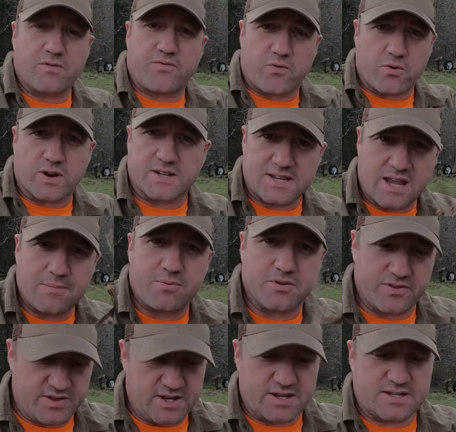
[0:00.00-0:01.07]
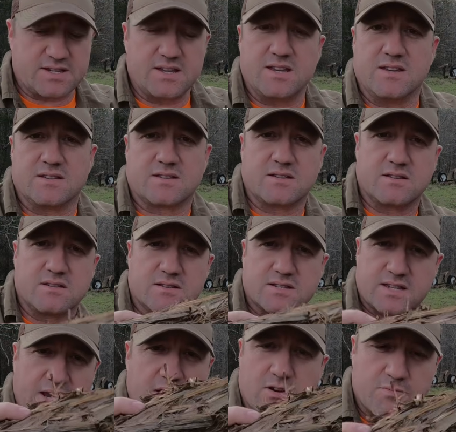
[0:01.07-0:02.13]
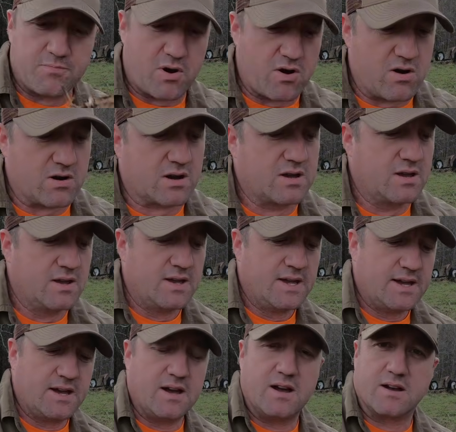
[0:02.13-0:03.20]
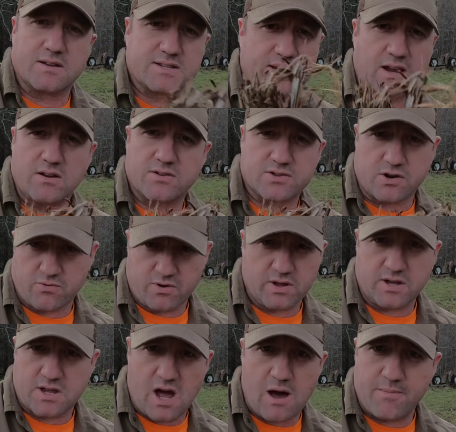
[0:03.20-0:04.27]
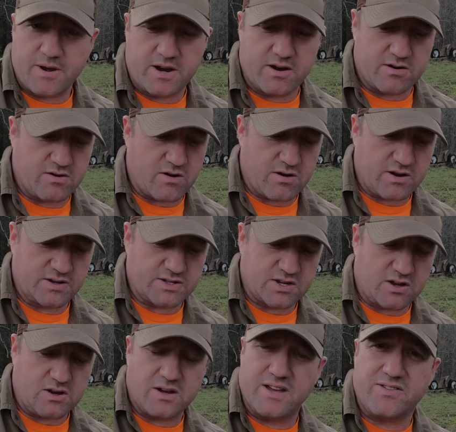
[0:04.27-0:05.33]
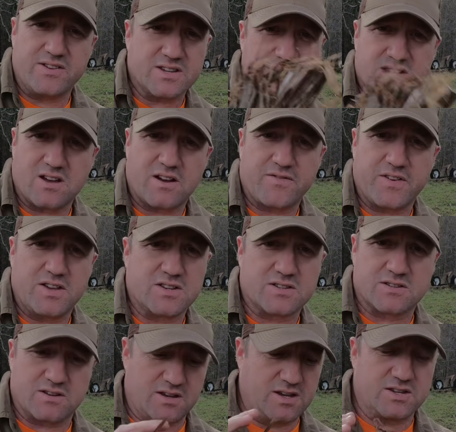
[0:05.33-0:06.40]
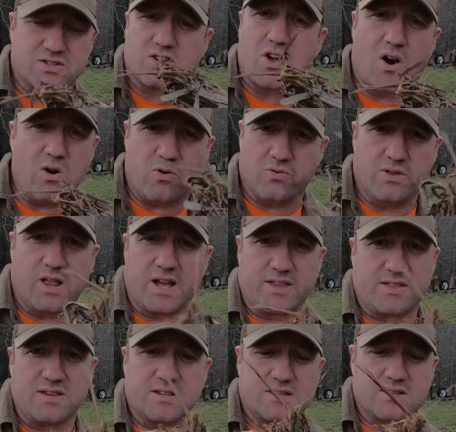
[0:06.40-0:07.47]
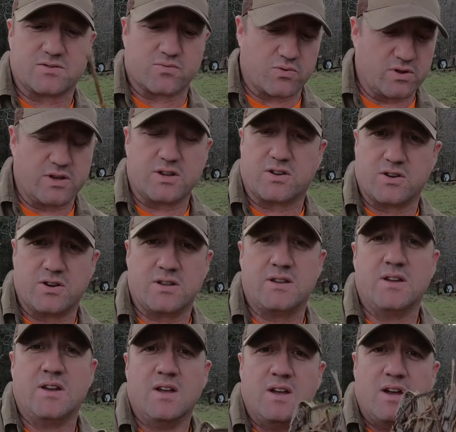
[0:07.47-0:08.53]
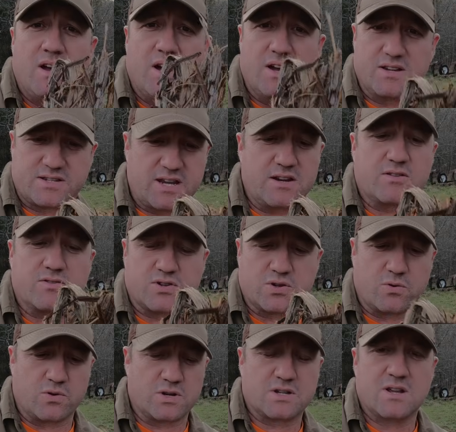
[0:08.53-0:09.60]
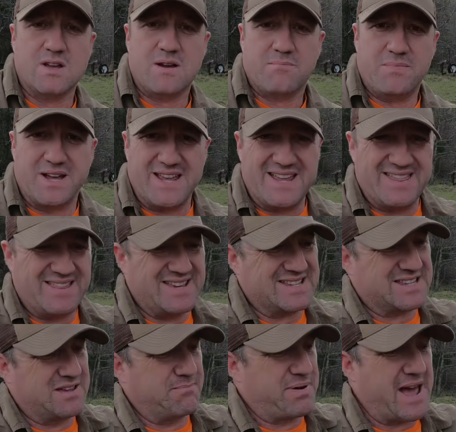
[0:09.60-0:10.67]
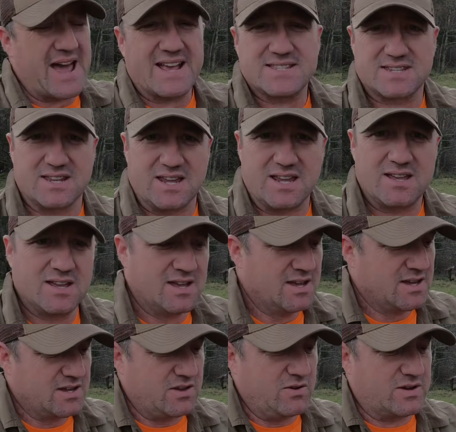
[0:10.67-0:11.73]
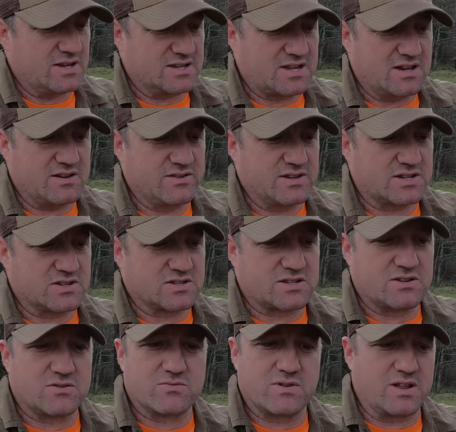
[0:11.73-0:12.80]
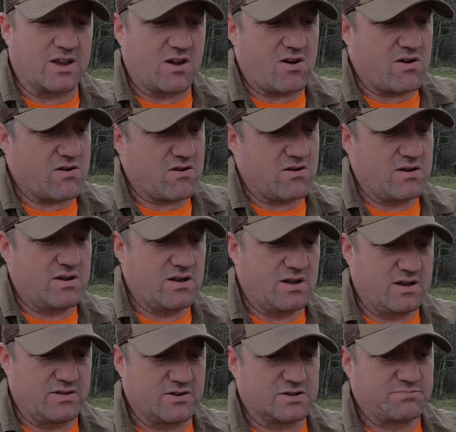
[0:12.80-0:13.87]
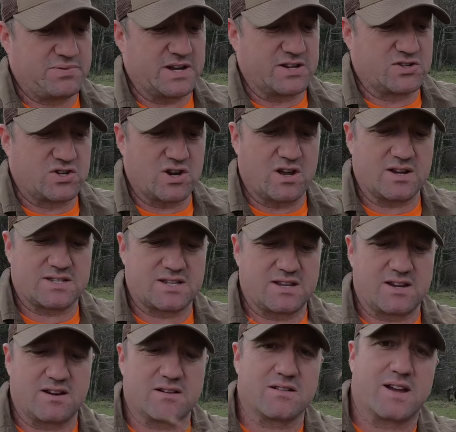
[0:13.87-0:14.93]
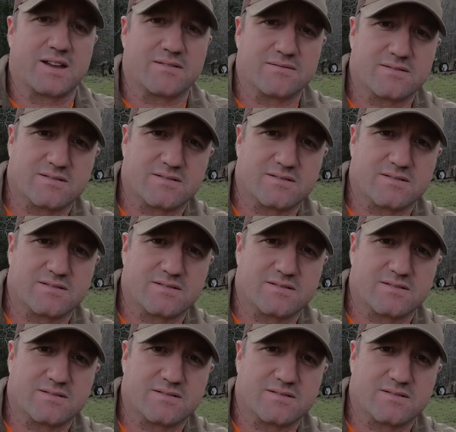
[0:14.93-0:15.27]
for example, this is cedar bark. Cedars are really common here in Arkansas, and this stuff is gold. Like, this is really good tinder source, but in this capacity, you can tell this is still really hard. There's big chunks in here, like